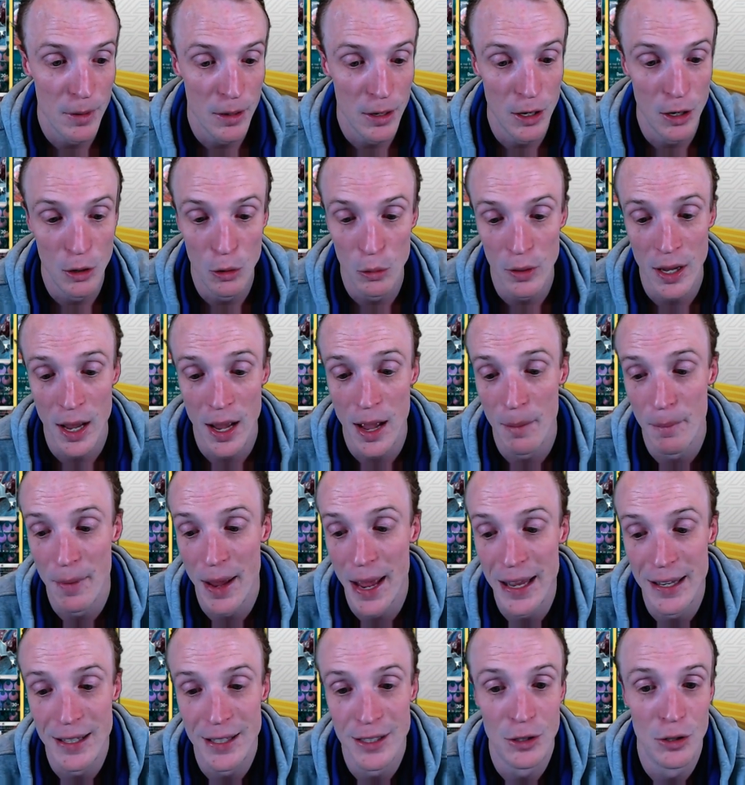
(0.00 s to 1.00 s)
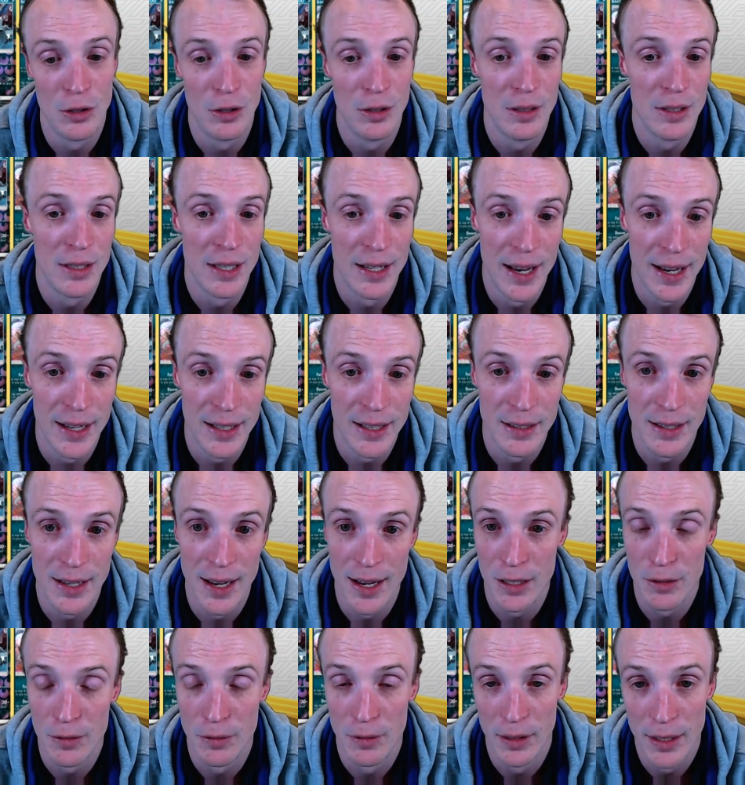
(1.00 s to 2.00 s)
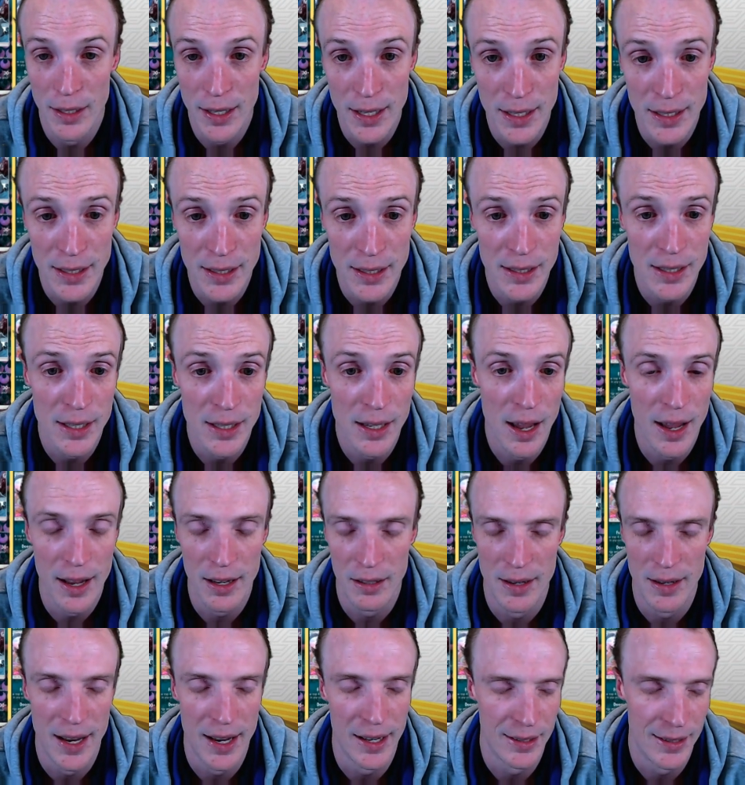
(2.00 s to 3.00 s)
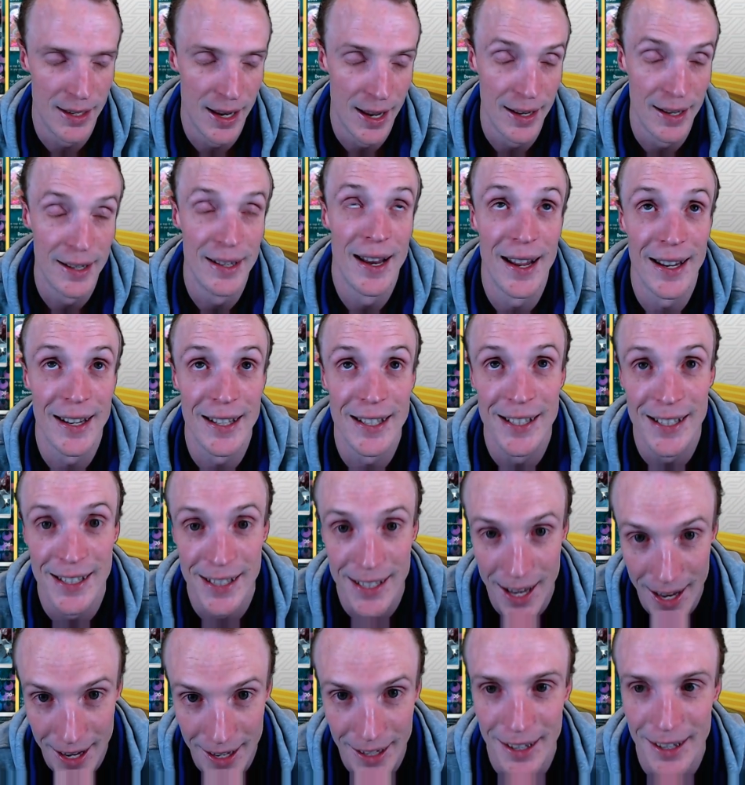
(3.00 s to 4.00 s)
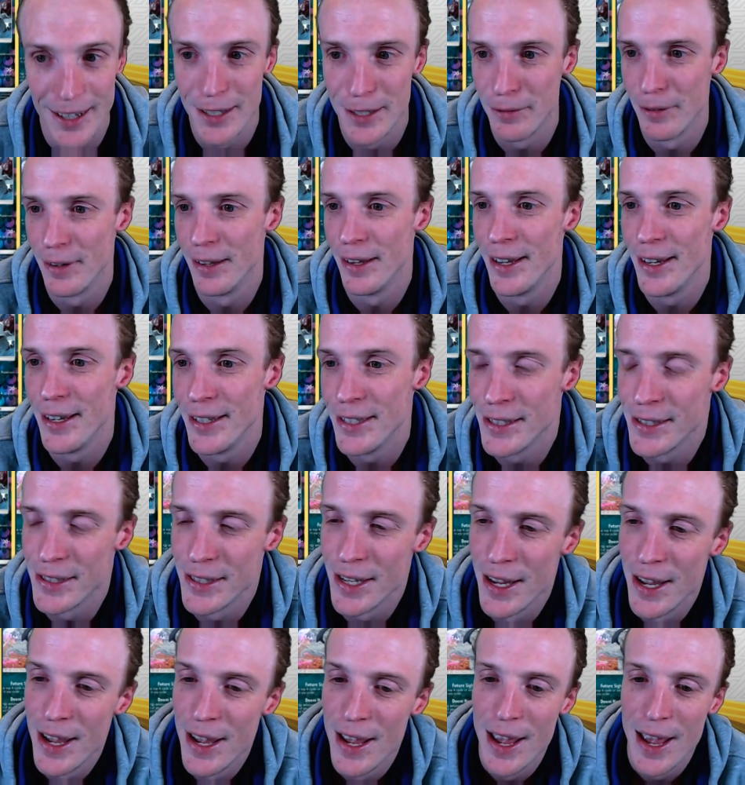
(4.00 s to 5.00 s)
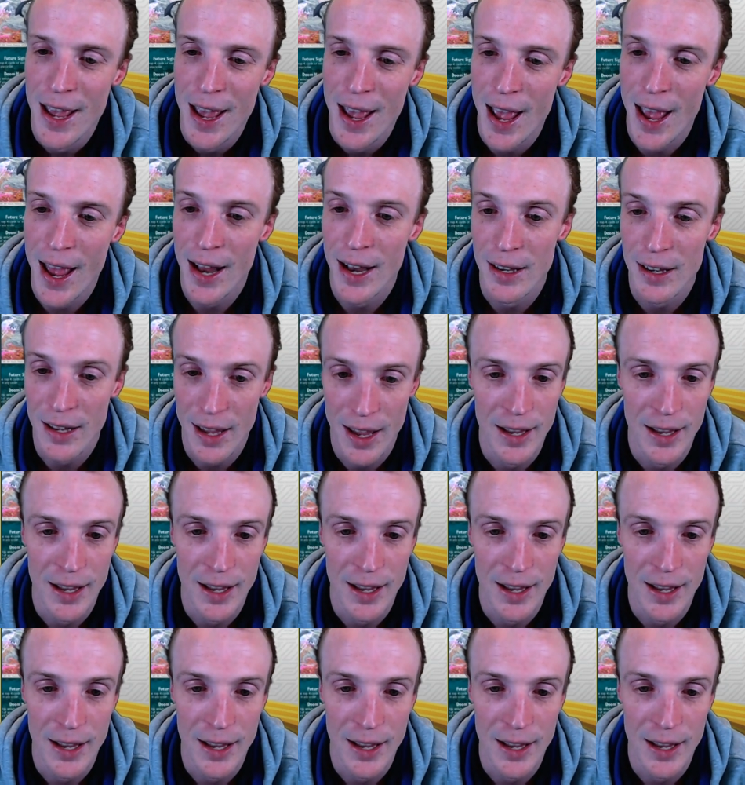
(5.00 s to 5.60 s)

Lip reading: It'll come as soon as the next deck's released. Next set is released. And